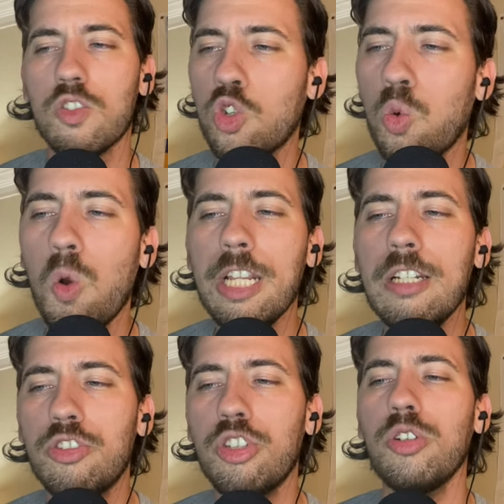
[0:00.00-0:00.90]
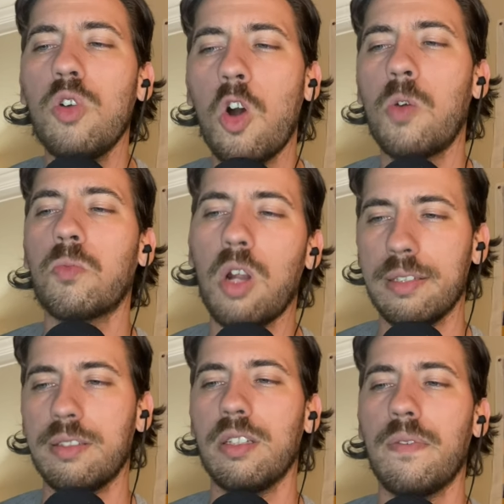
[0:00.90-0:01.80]
22 home
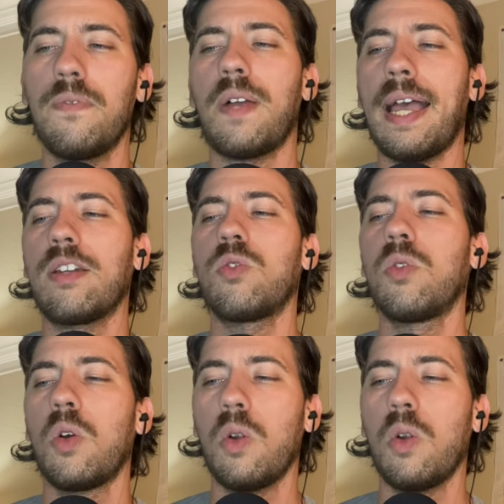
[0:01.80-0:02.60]
runs in the final